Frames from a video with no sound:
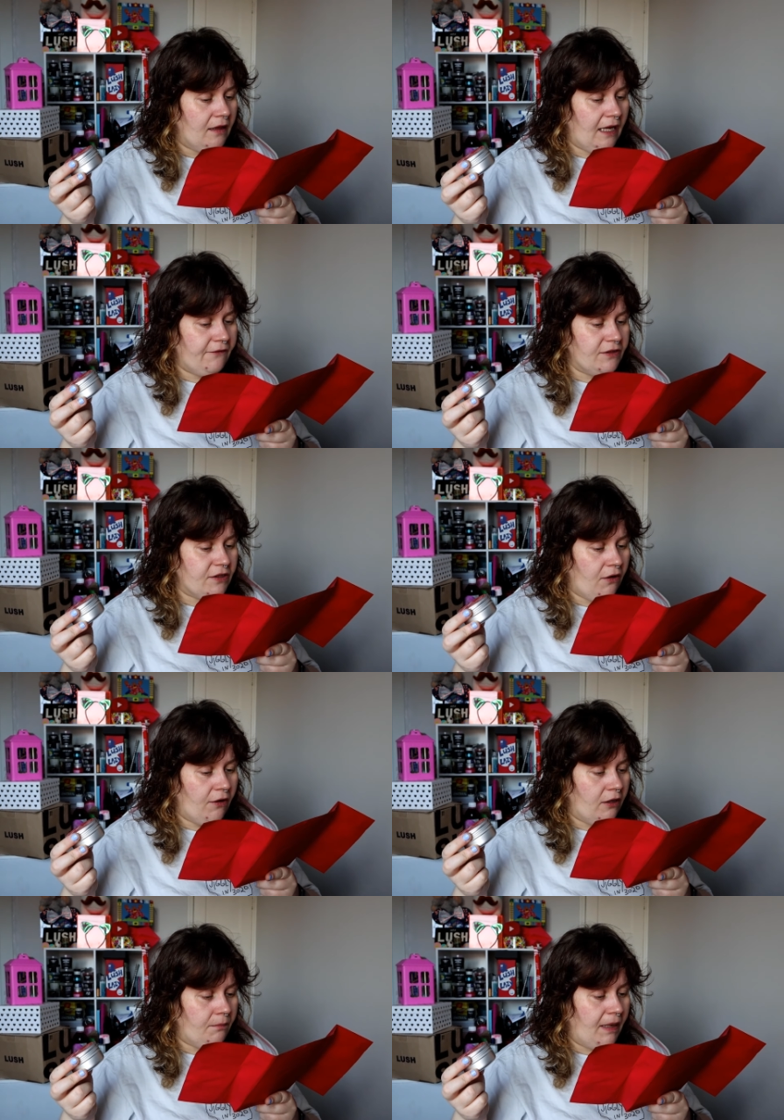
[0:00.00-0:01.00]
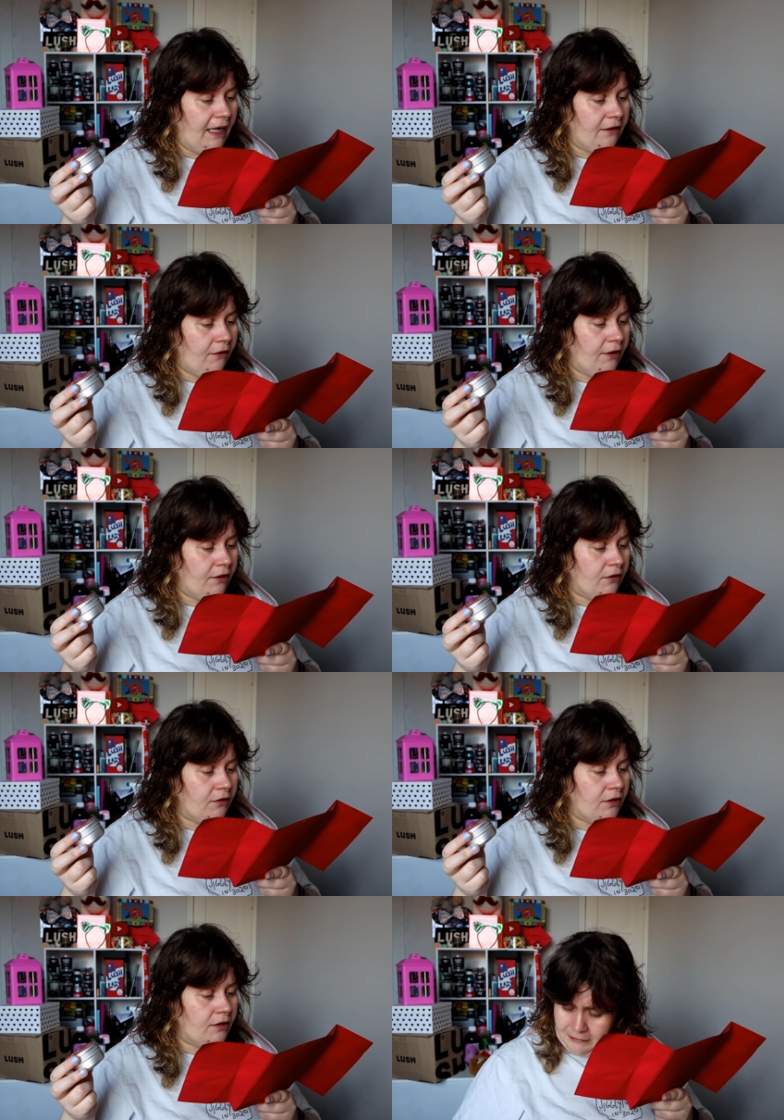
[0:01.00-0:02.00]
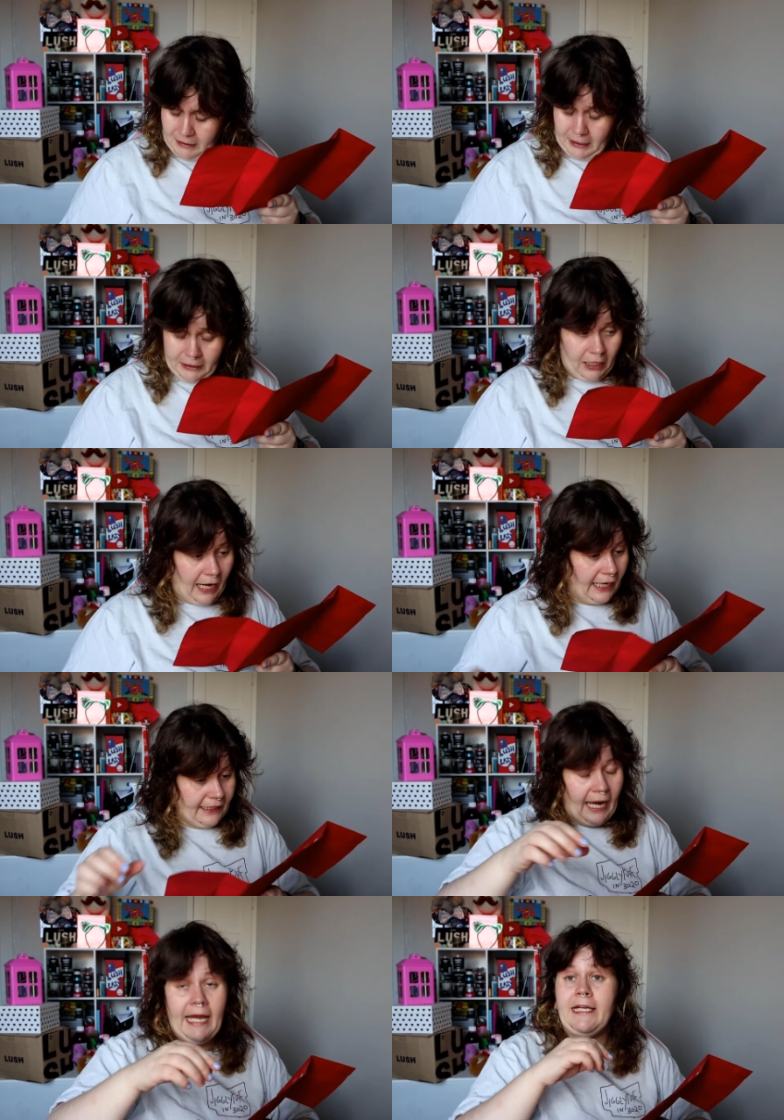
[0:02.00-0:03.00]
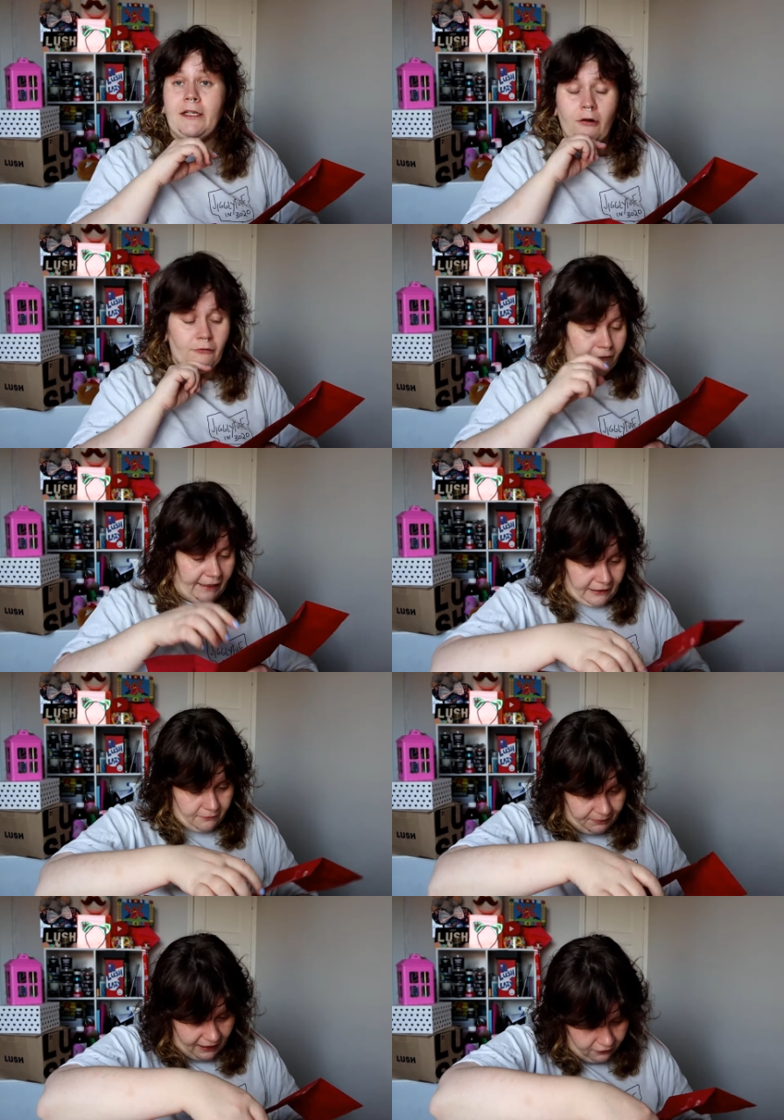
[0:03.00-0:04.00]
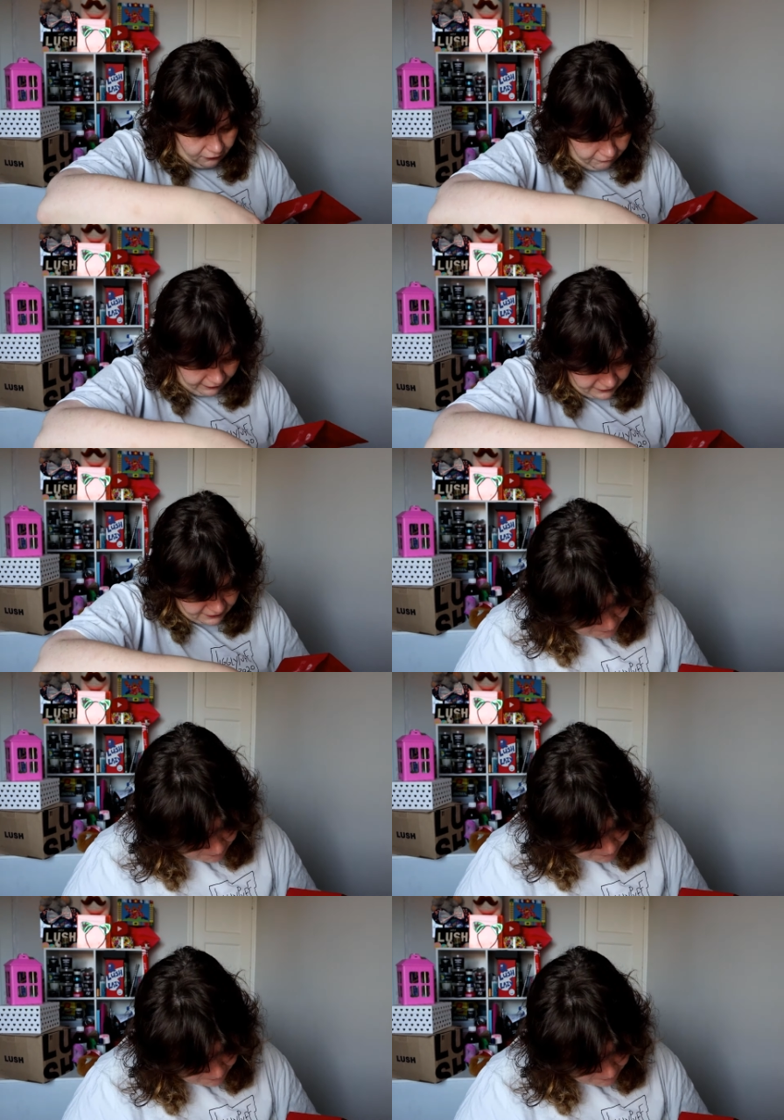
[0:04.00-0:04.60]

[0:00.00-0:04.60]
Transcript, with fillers: lavender oil, pine oil, I cannot read black on red,